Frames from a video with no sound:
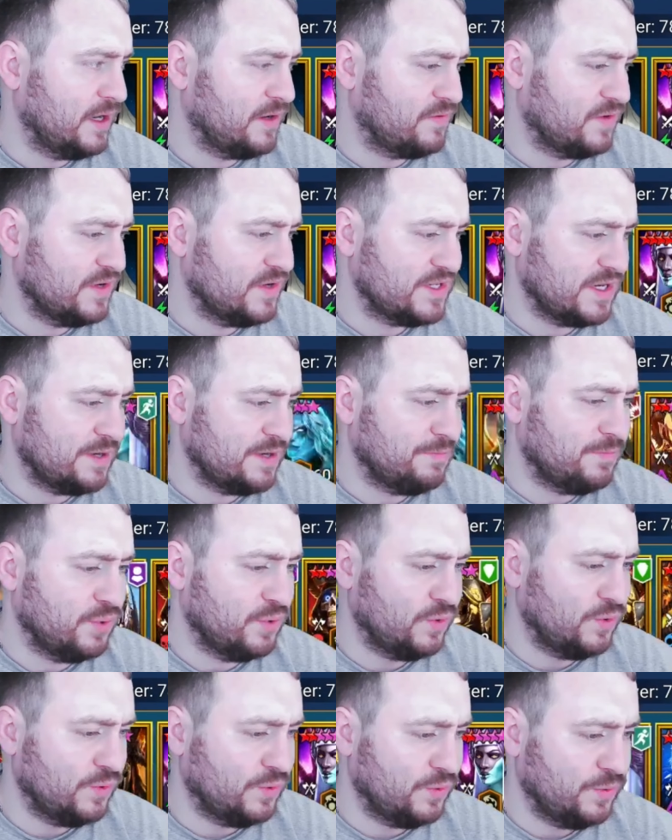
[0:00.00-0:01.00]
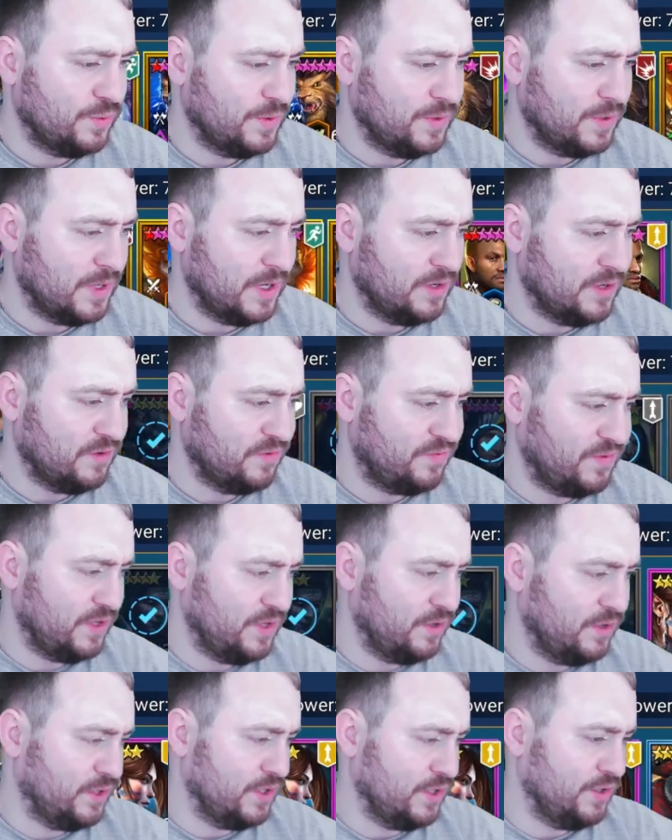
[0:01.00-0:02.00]
example, another thing
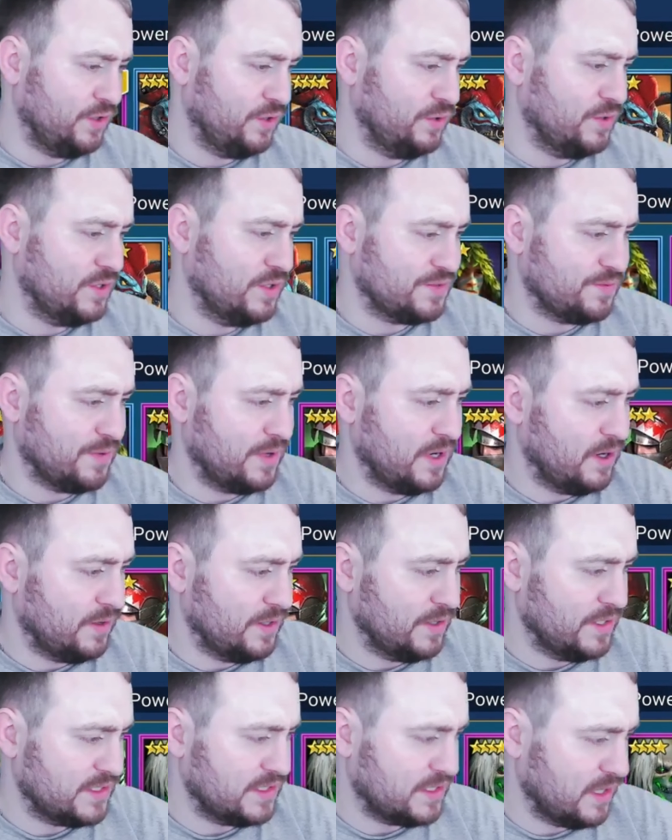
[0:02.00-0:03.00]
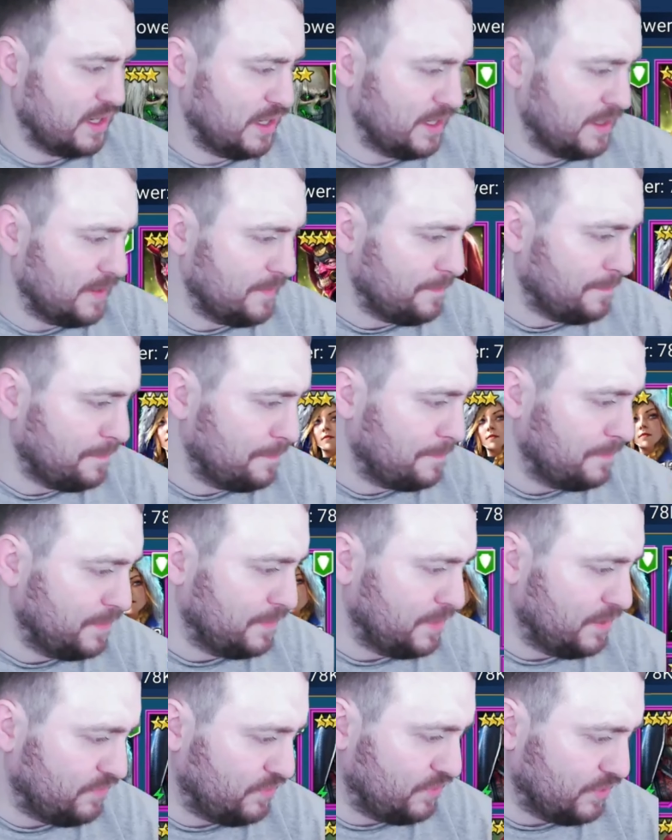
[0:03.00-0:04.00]
you can do as well is like
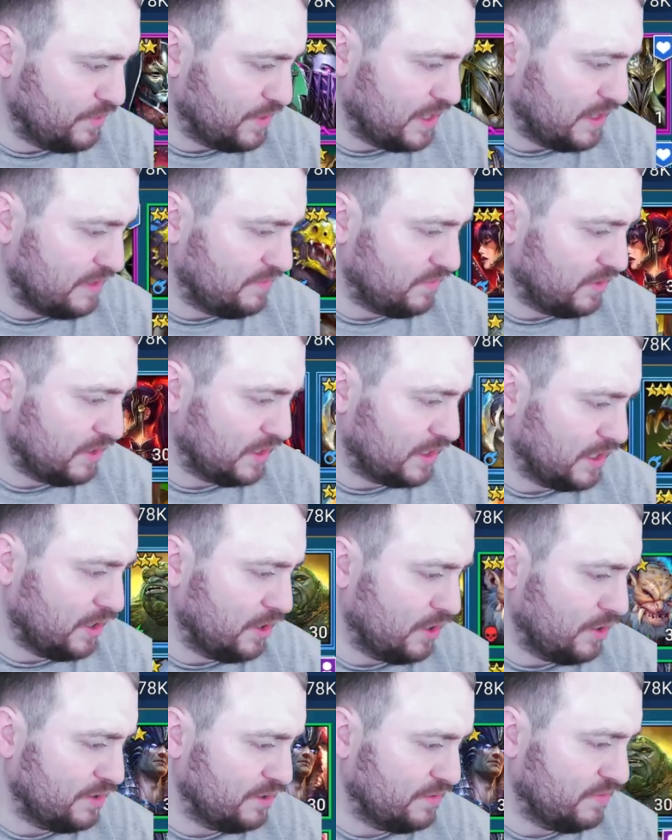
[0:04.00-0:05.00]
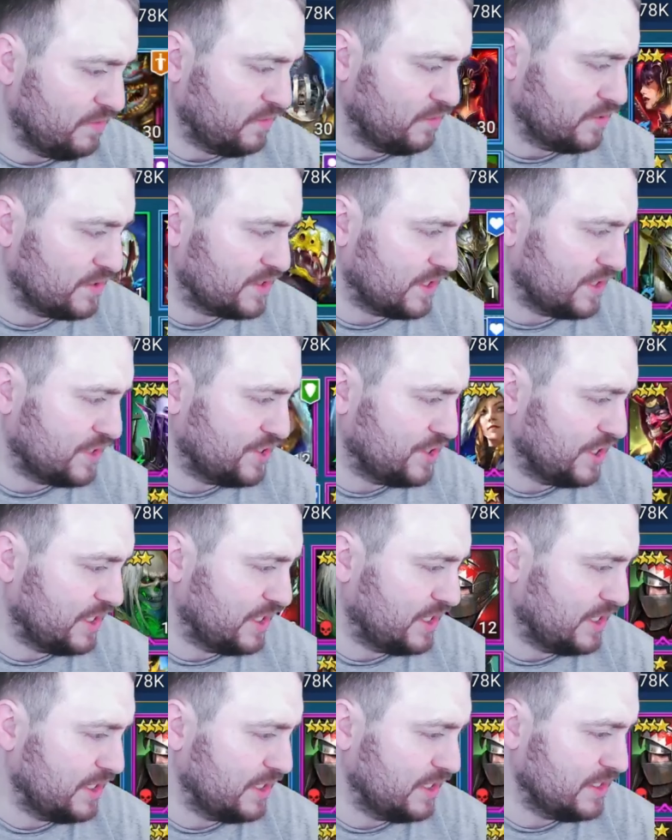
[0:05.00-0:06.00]
if you have like a load of 4-star
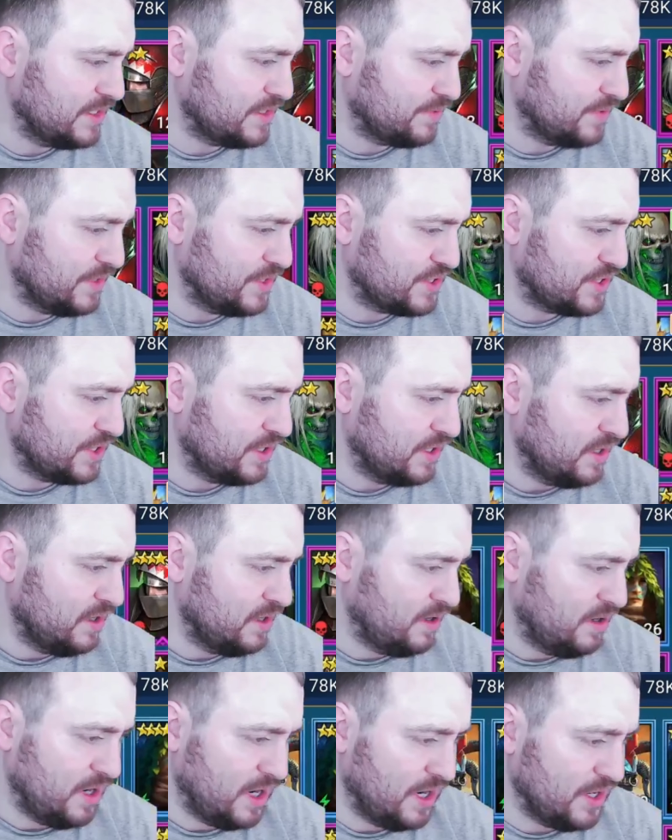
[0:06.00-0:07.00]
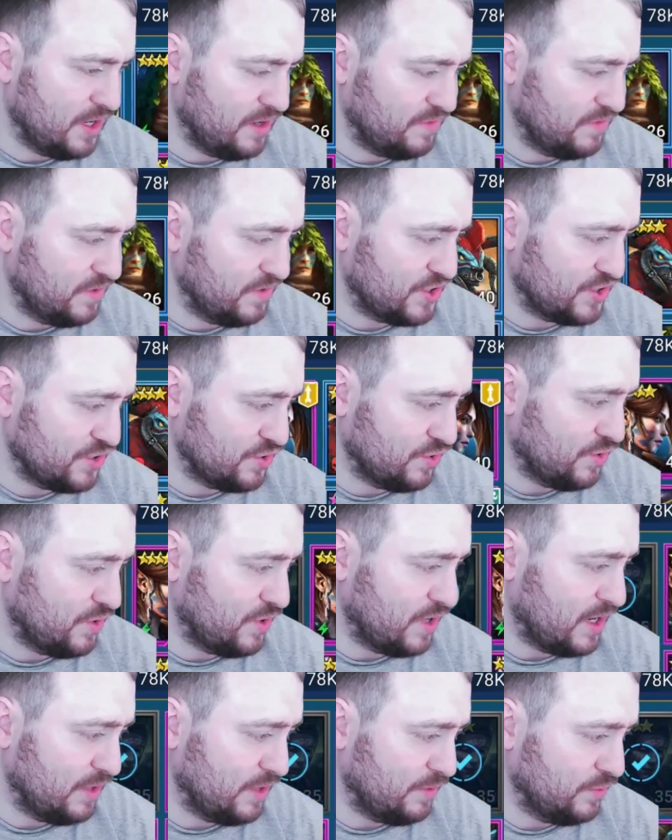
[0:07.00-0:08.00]
chickens, which I know for sure
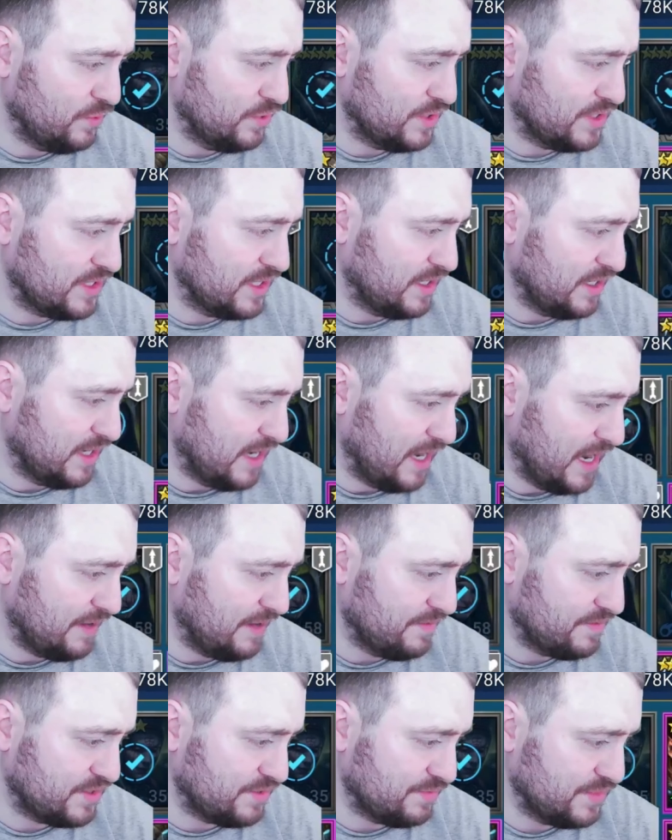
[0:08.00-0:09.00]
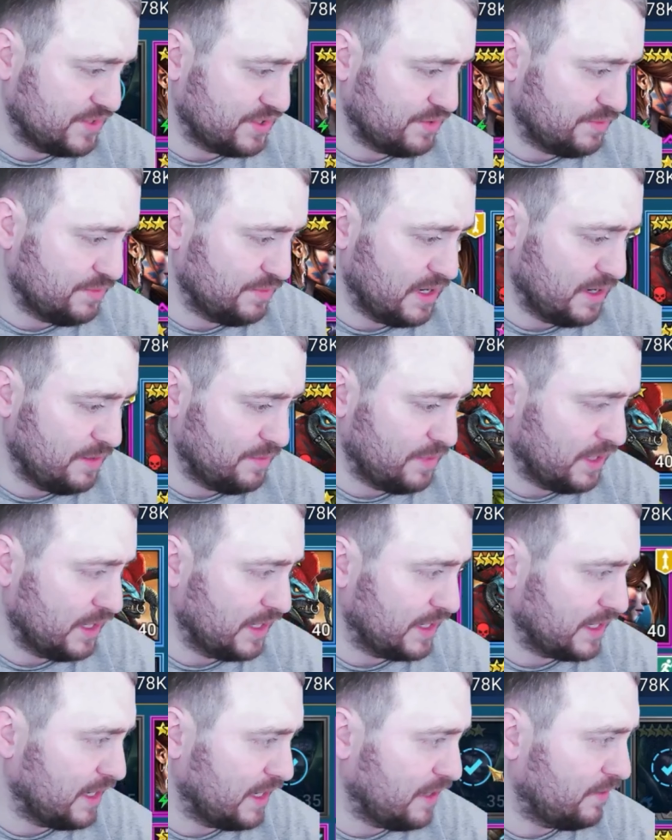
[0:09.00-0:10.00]
I would have some somewhere on my
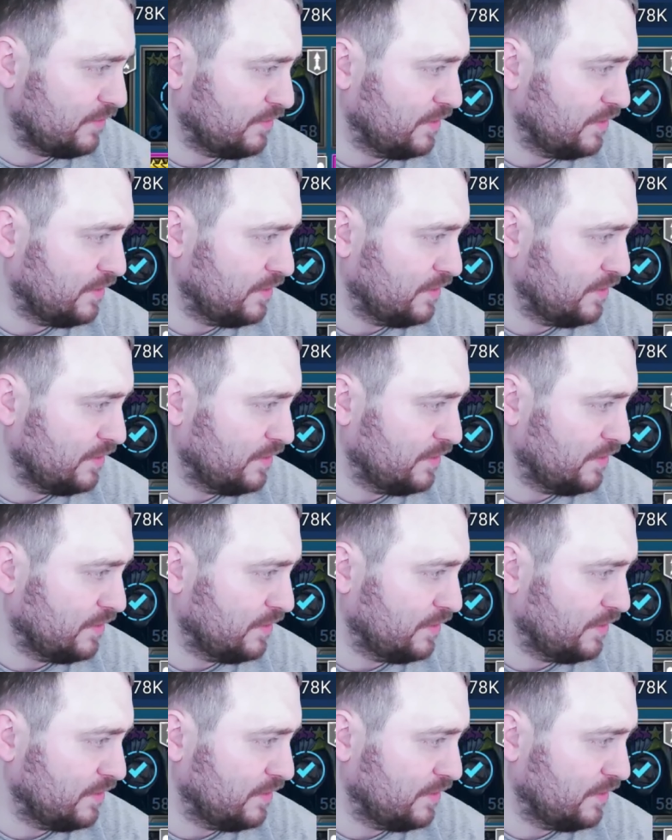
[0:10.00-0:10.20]
account.